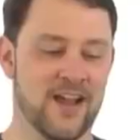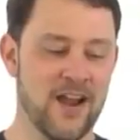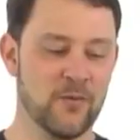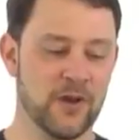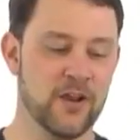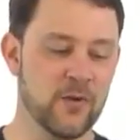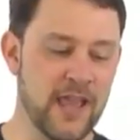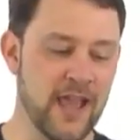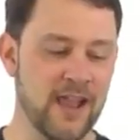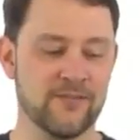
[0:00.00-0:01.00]
Alright, well here we
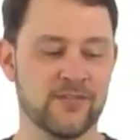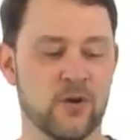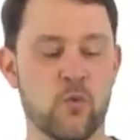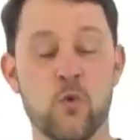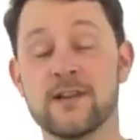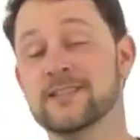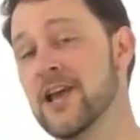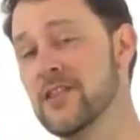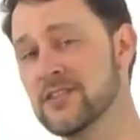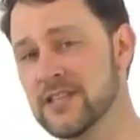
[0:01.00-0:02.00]
have the
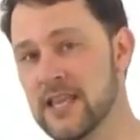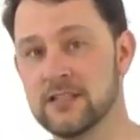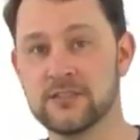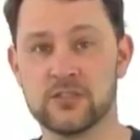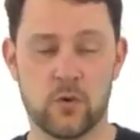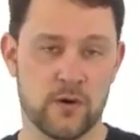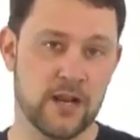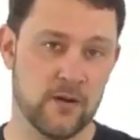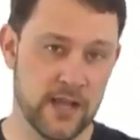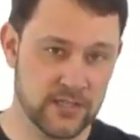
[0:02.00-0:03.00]
1/10 scale
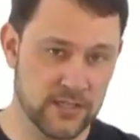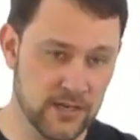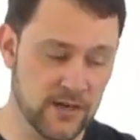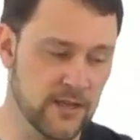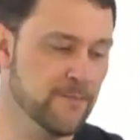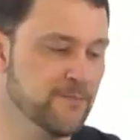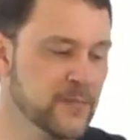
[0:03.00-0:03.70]
Tornado S30.